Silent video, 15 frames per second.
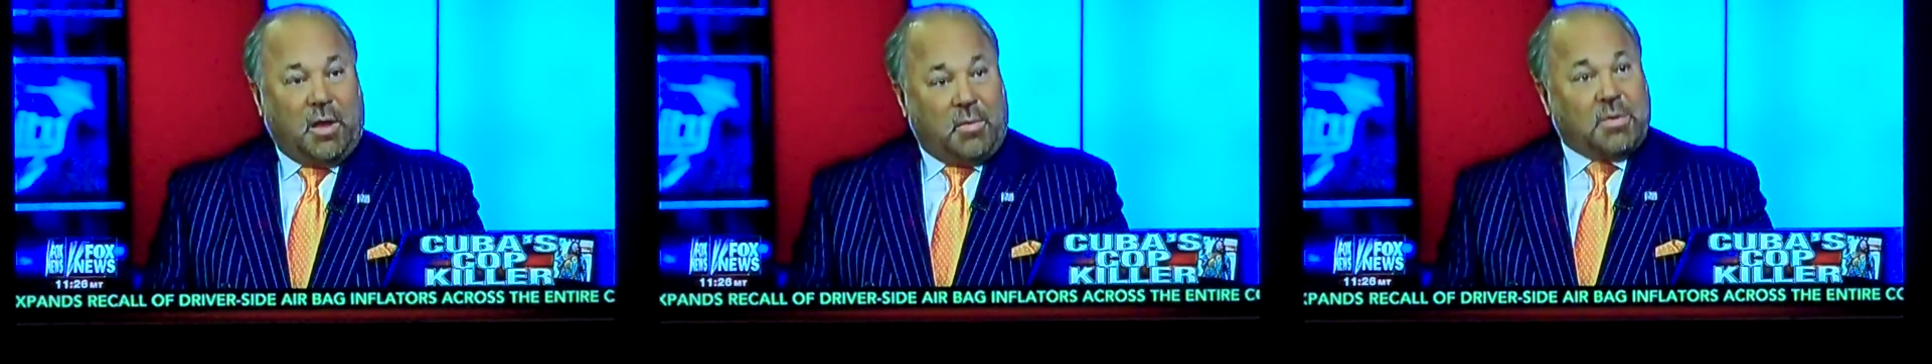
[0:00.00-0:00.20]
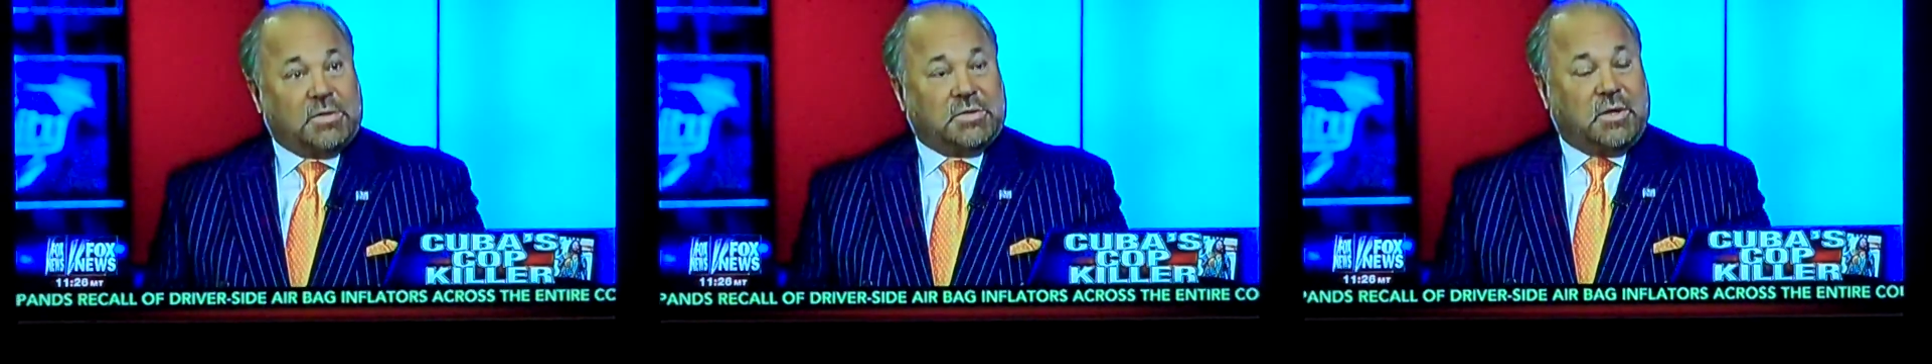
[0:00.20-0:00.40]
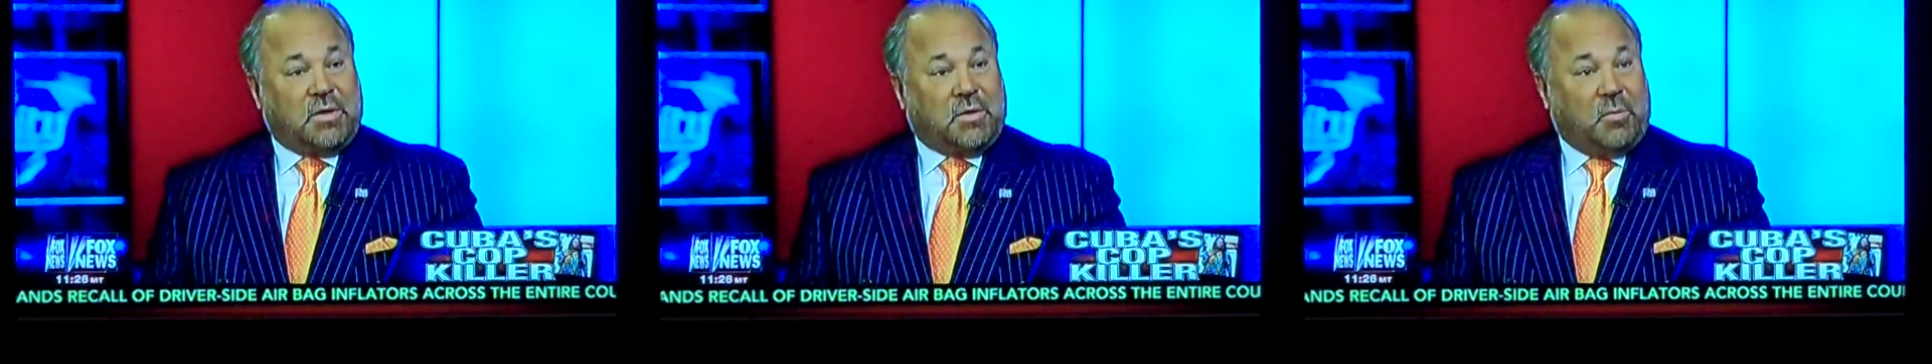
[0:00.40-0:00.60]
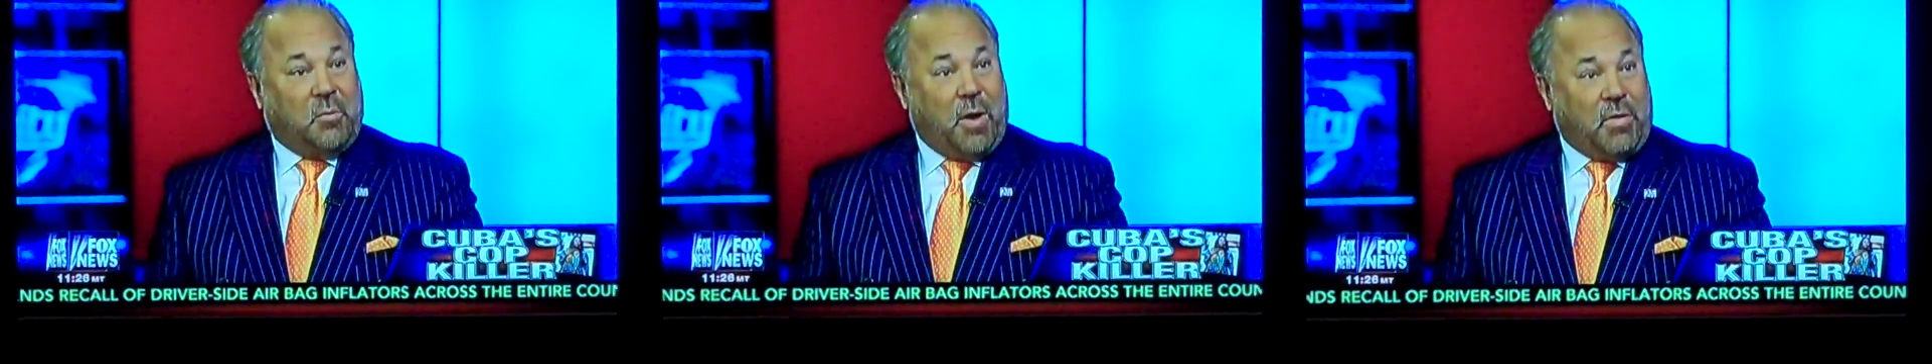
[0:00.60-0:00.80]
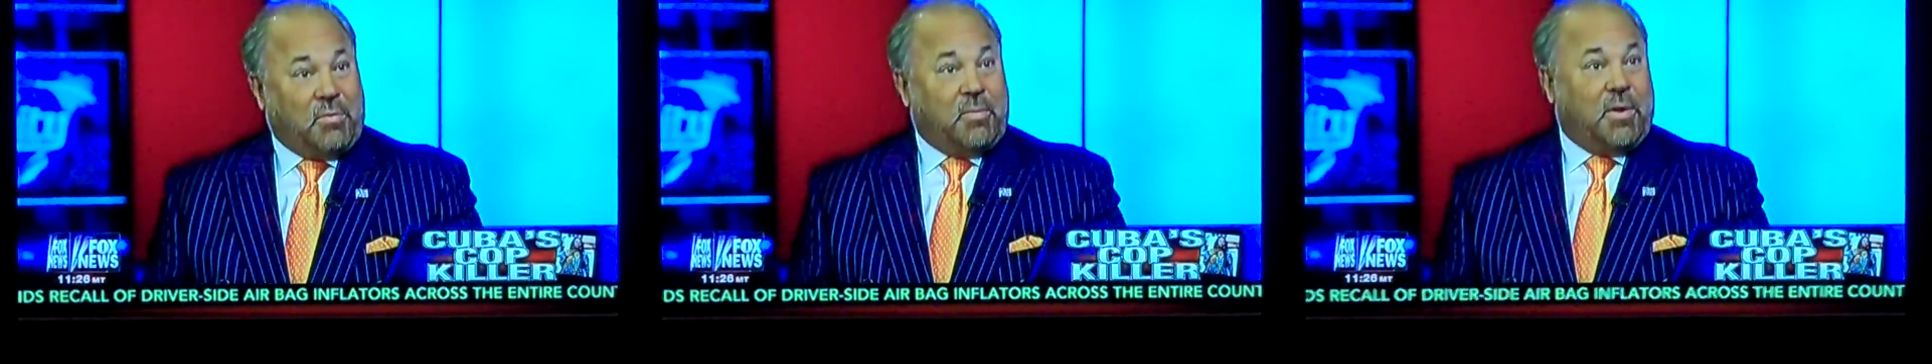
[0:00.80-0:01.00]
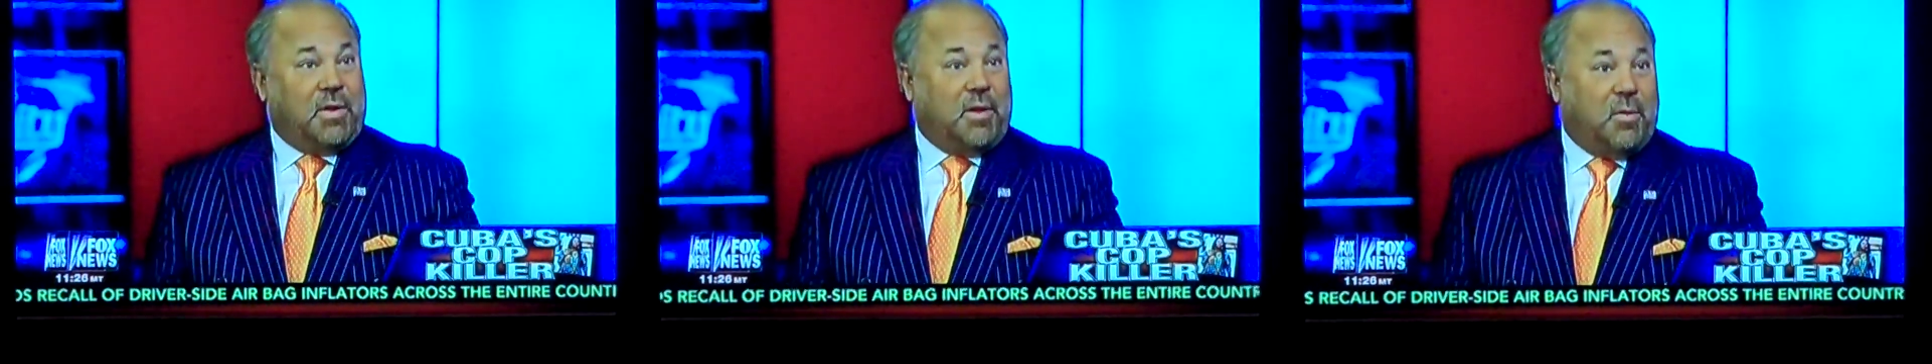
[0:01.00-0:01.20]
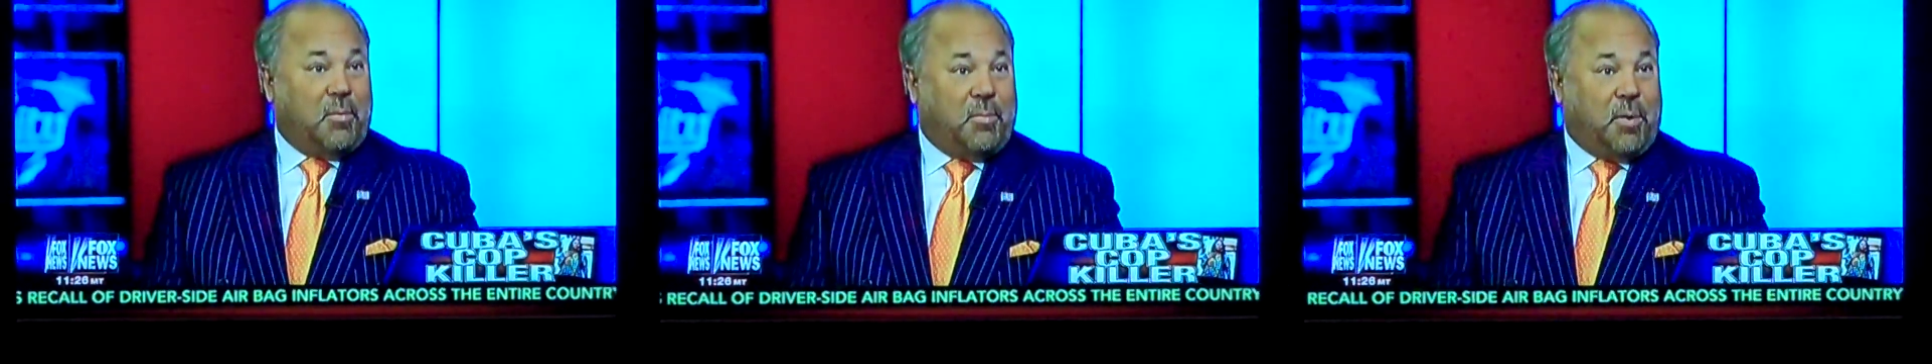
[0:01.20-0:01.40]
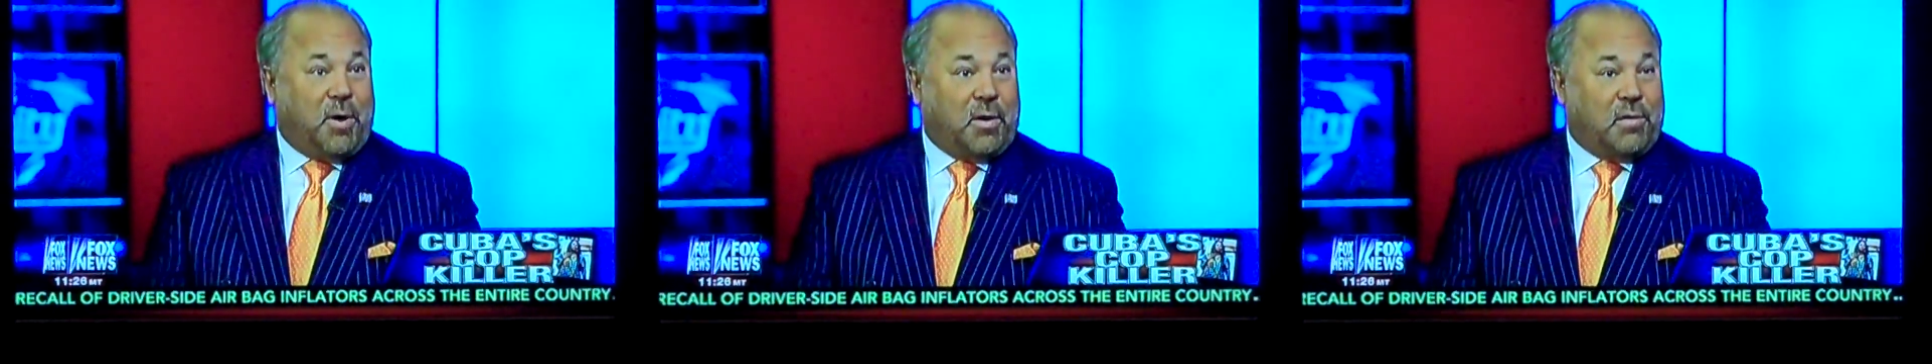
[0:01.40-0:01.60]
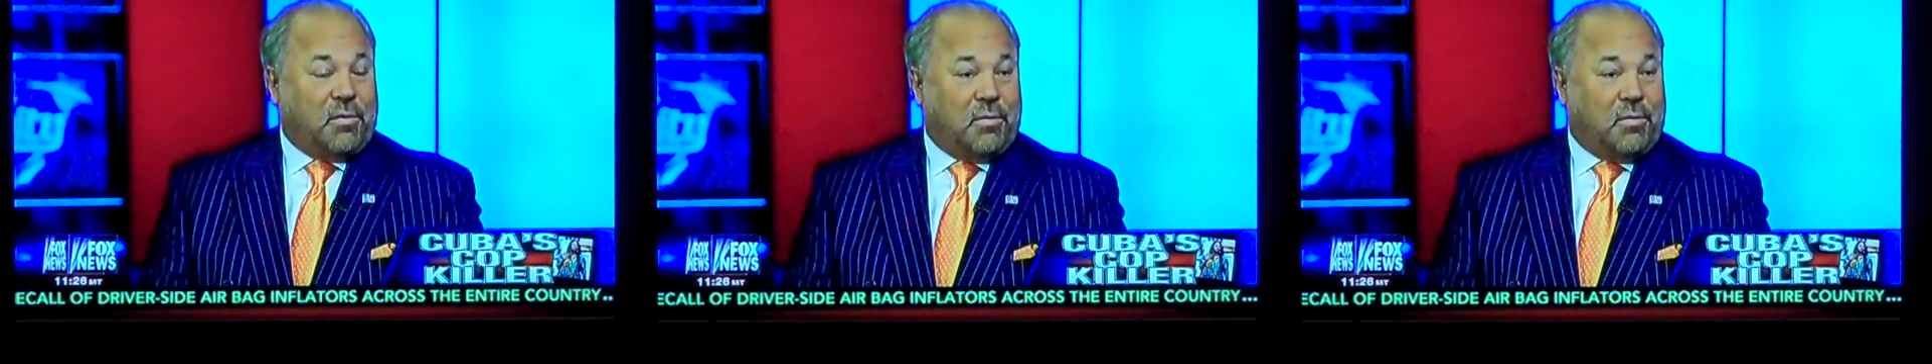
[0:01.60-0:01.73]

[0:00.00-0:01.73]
It was the Weathermen. They were part